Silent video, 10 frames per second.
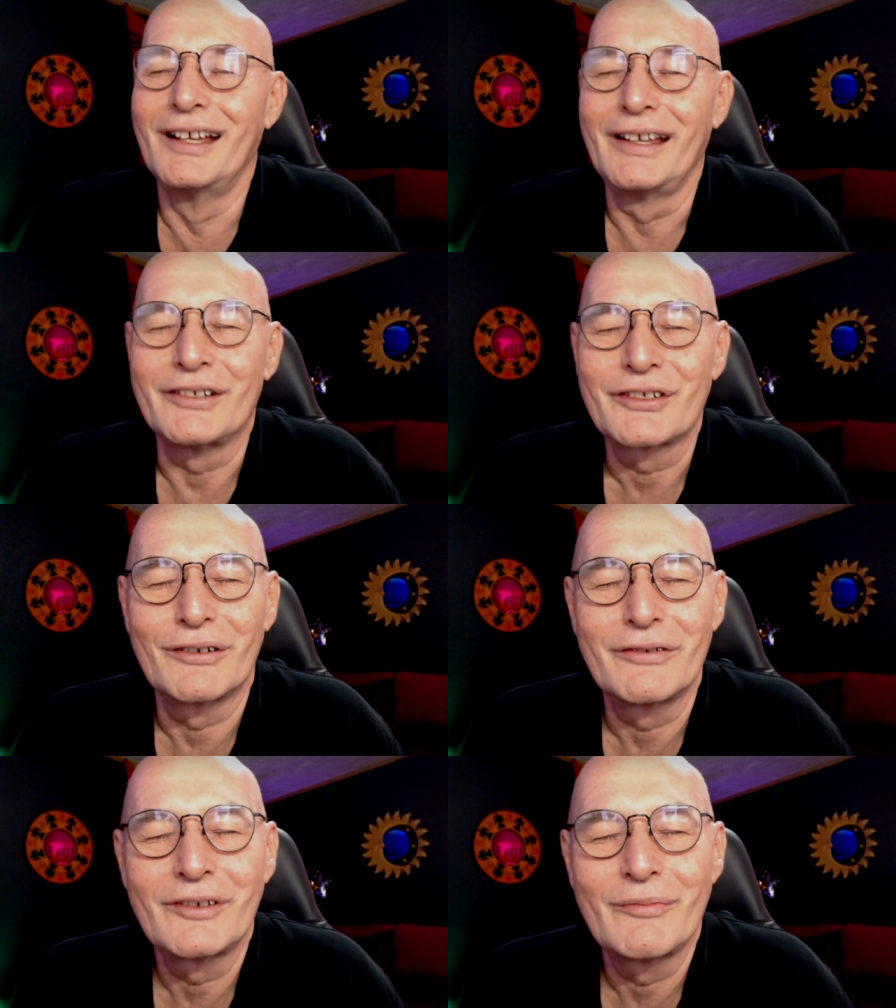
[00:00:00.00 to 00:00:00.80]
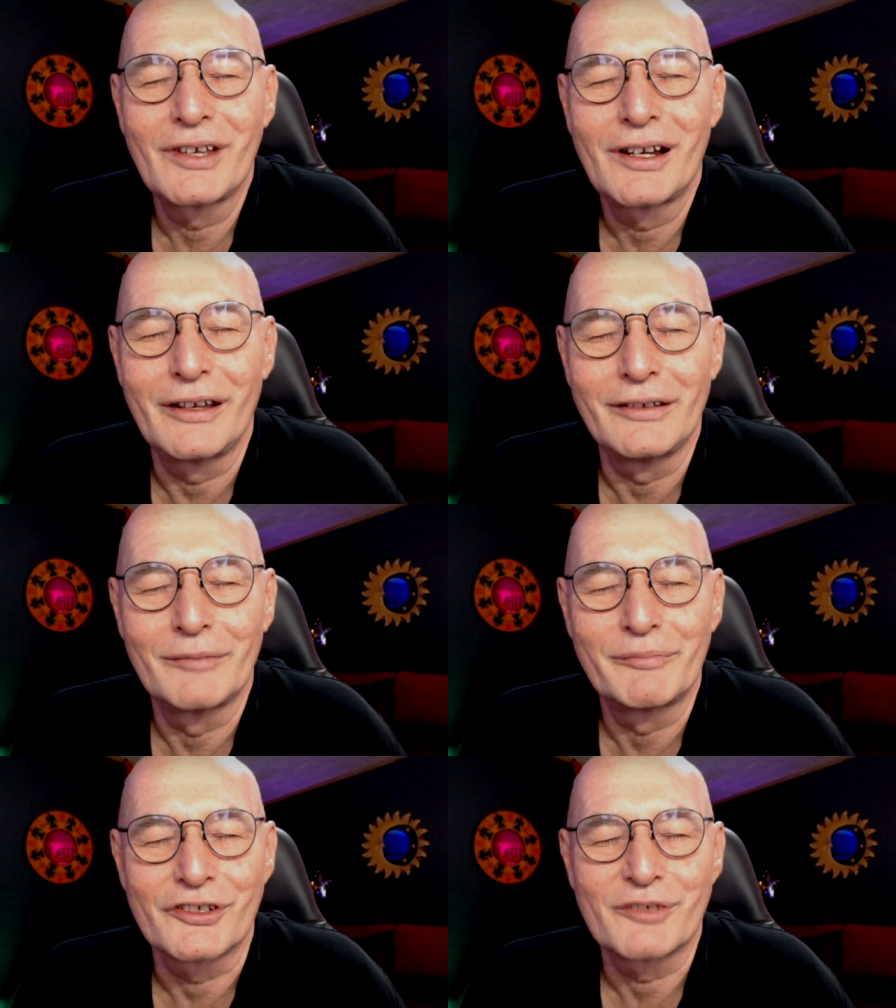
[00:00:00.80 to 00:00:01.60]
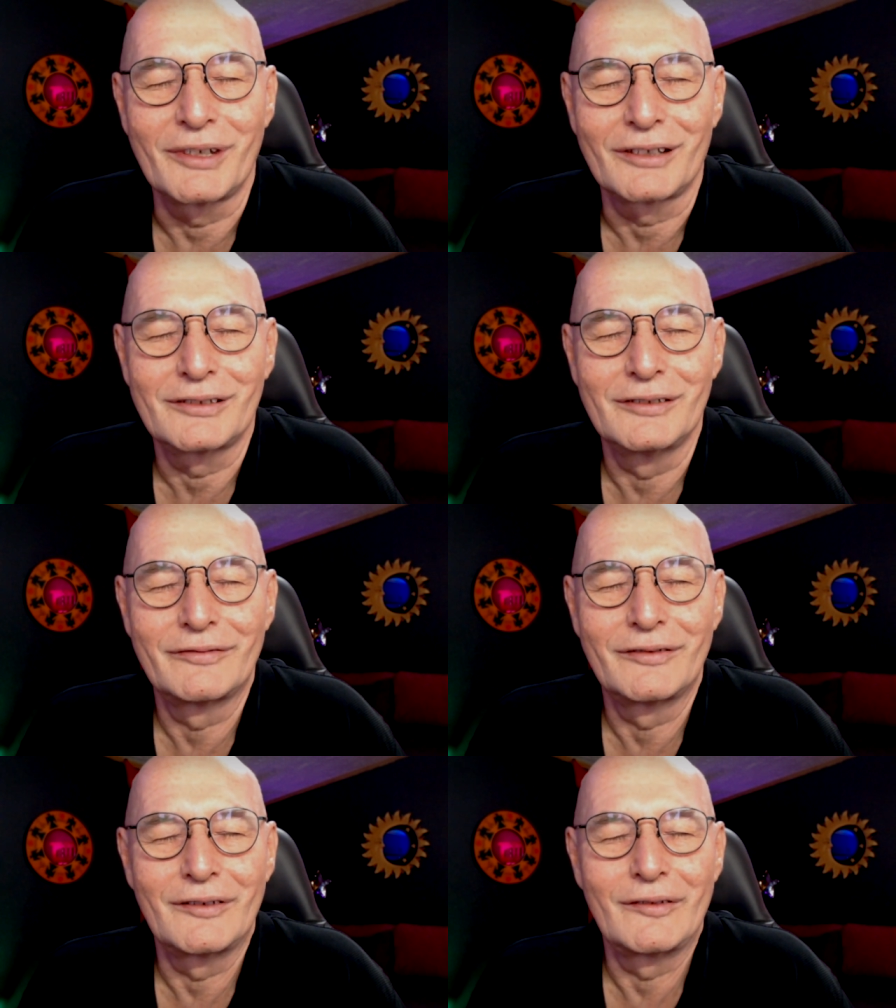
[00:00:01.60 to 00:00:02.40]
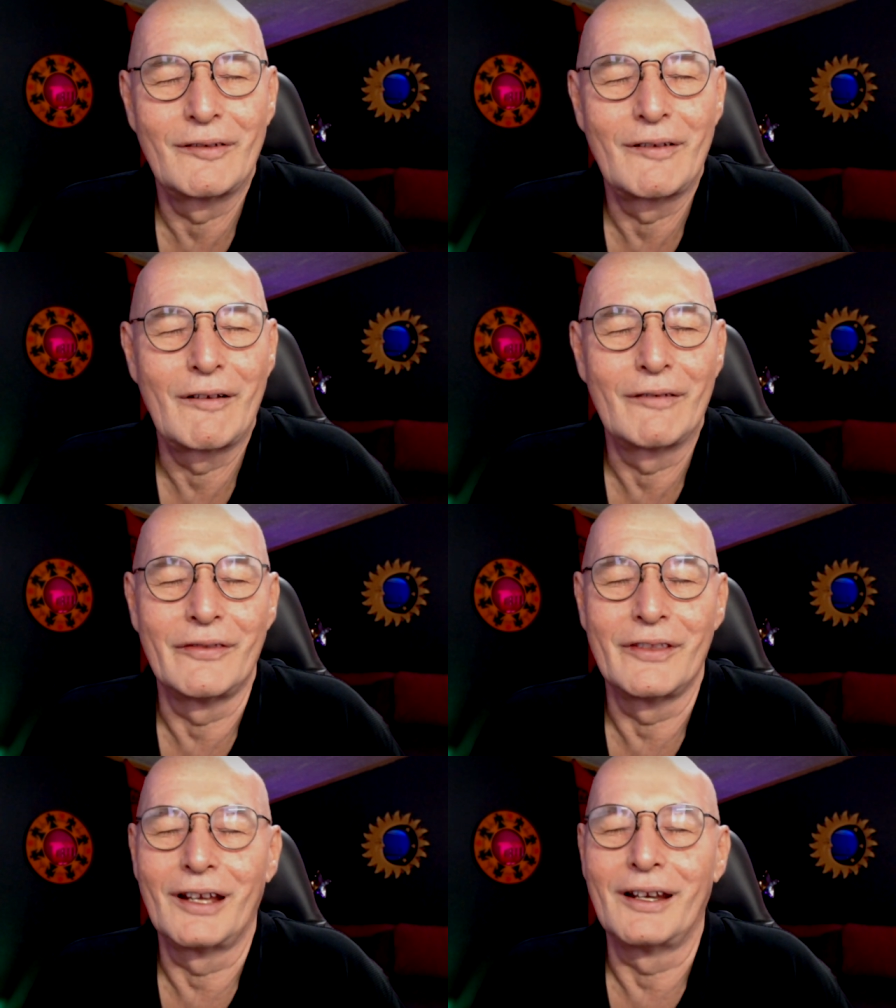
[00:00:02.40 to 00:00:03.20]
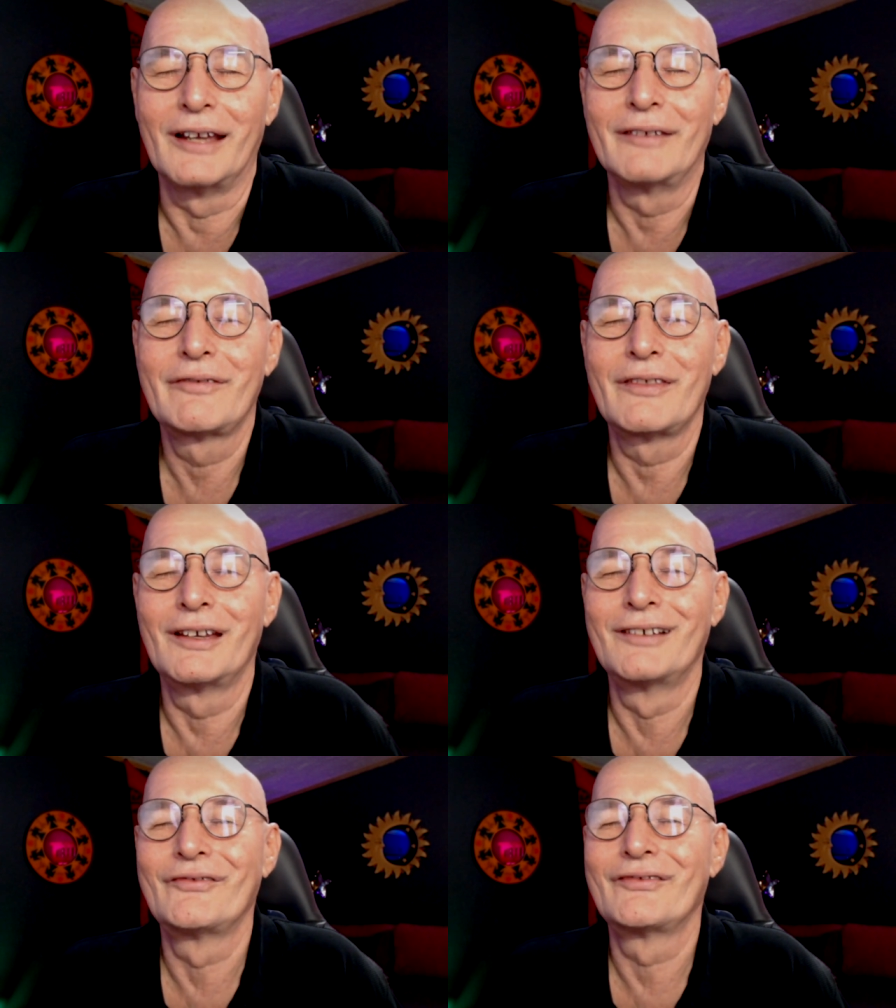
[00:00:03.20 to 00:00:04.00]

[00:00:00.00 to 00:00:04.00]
and show them the higher perspective of their life there,